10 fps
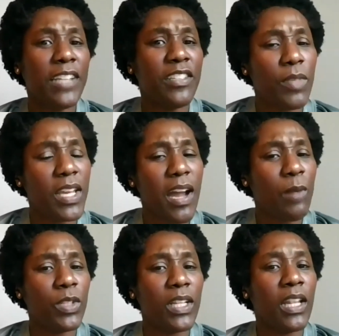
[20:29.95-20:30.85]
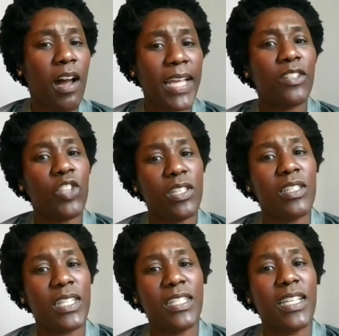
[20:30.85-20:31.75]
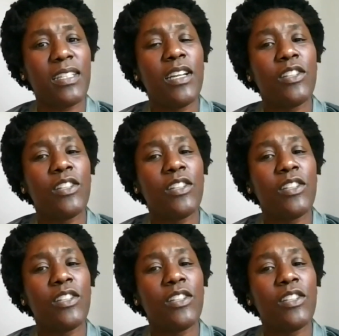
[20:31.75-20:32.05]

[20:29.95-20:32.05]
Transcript: I don't think I would like just sitting